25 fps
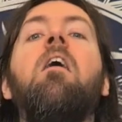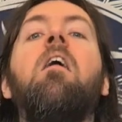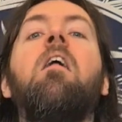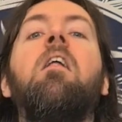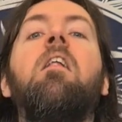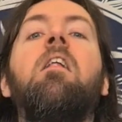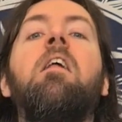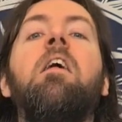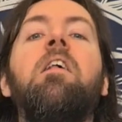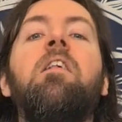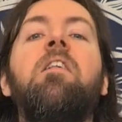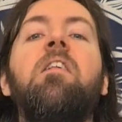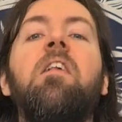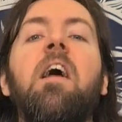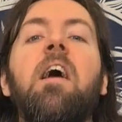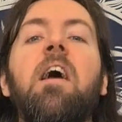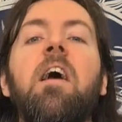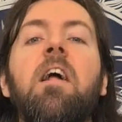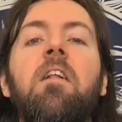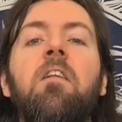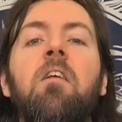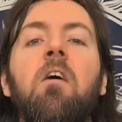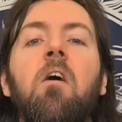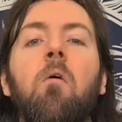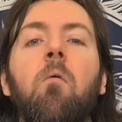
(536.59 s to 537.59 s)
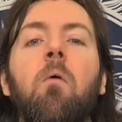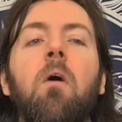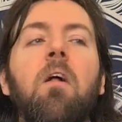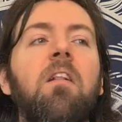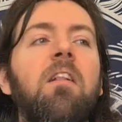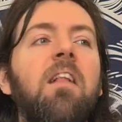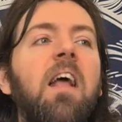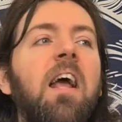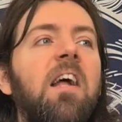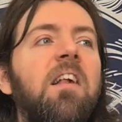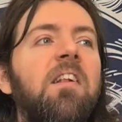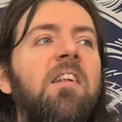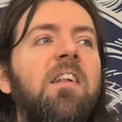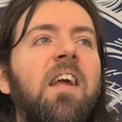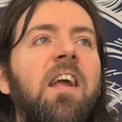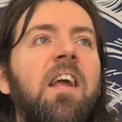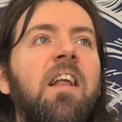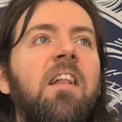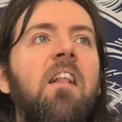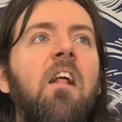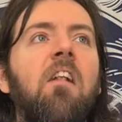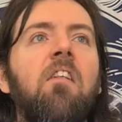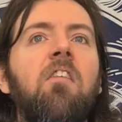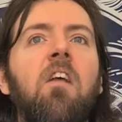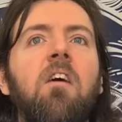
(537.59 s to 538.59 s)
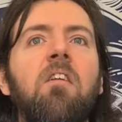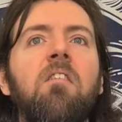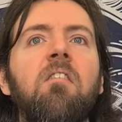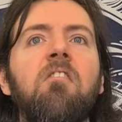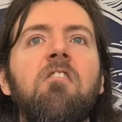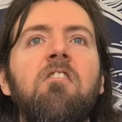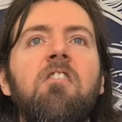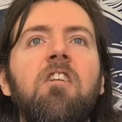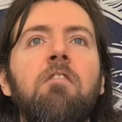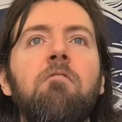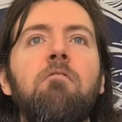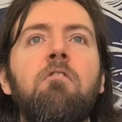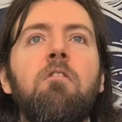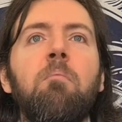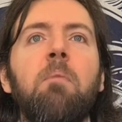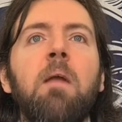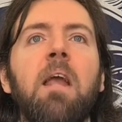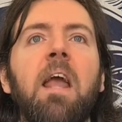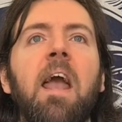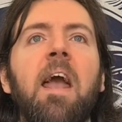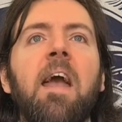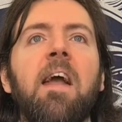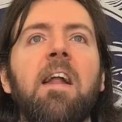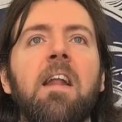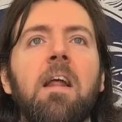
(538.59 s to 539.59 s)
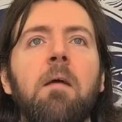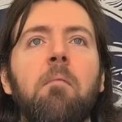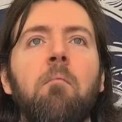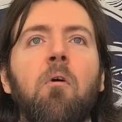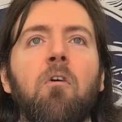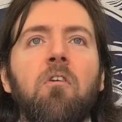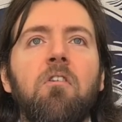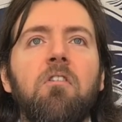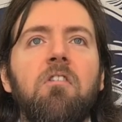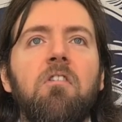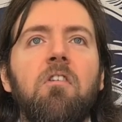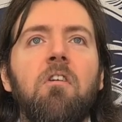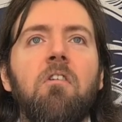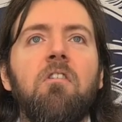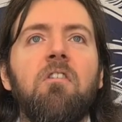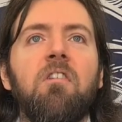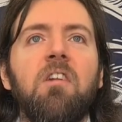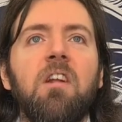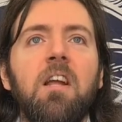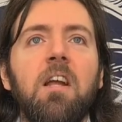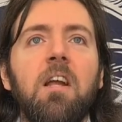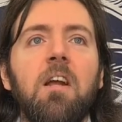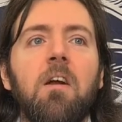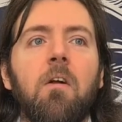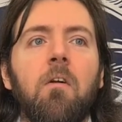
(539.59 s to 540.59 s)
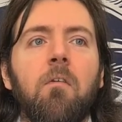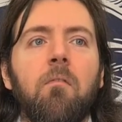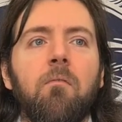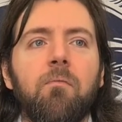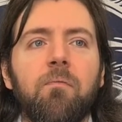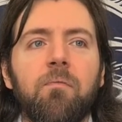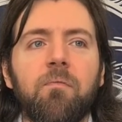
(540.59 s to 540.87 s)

they said, "Well, Nessie, there doesn't seem to be any monsters here."